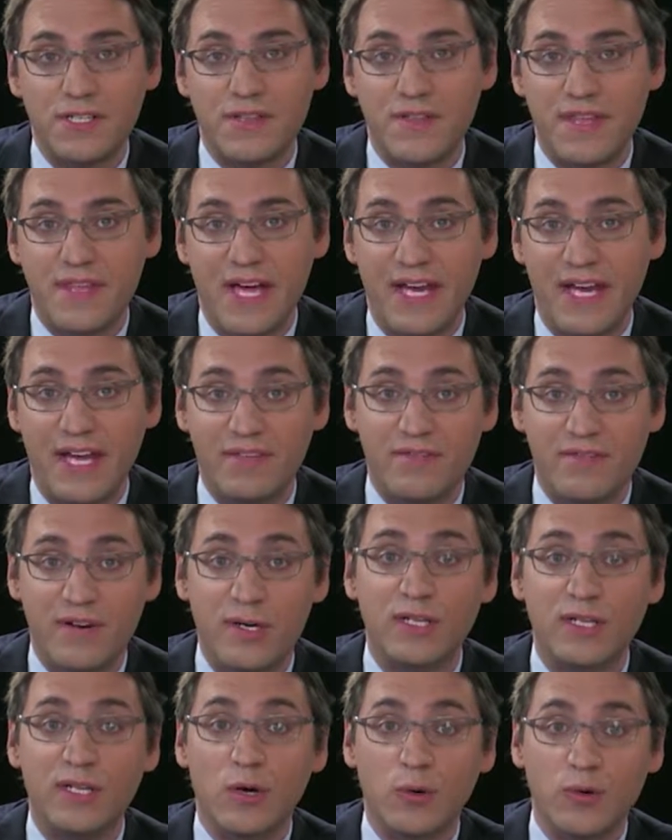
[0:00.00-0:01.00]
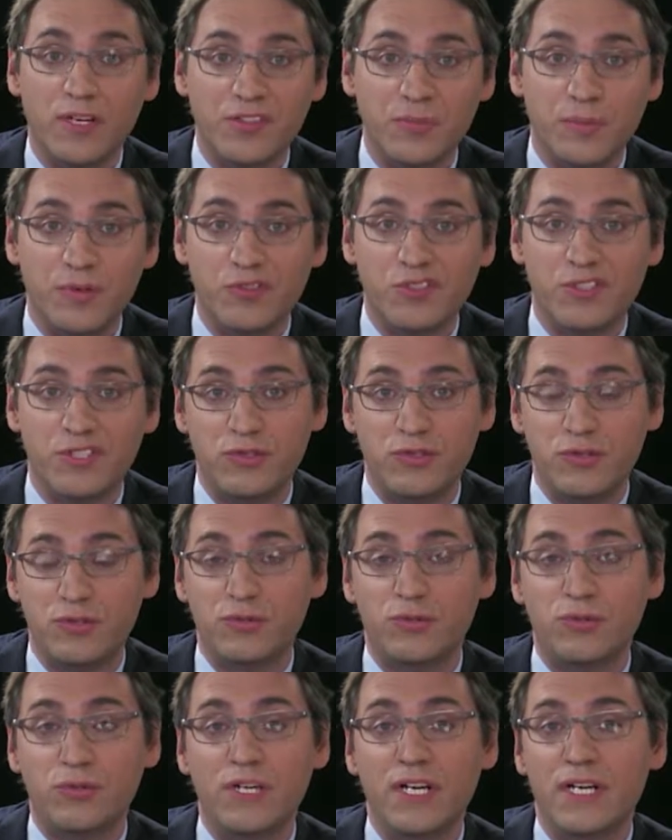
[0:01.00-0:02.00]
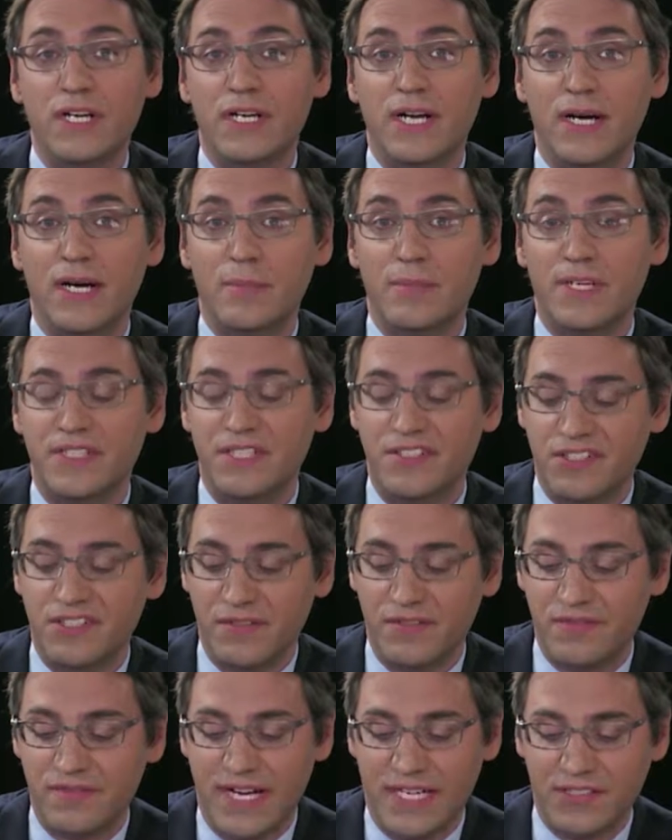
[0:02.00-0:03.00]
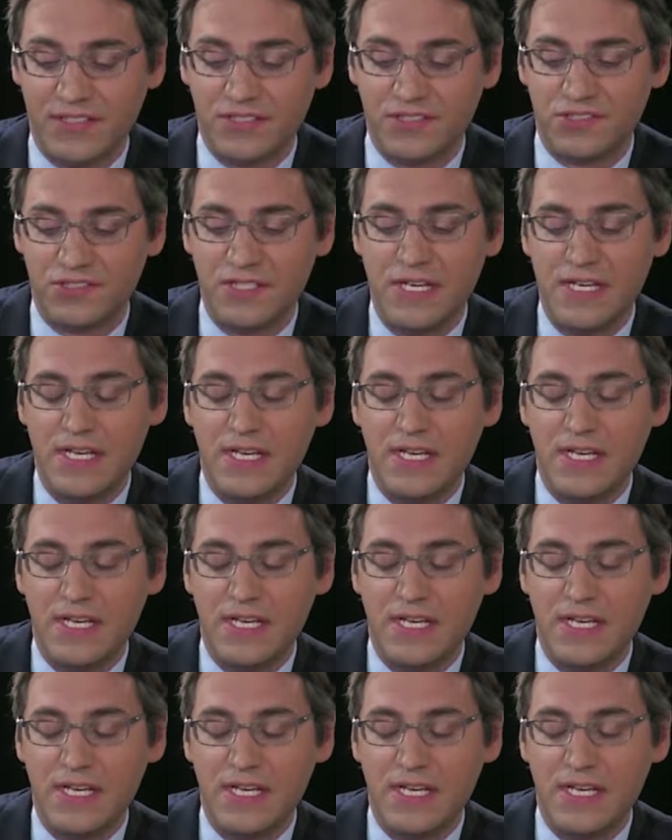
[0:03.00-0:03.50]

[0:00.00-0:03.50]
that have very low exposure to additional factors.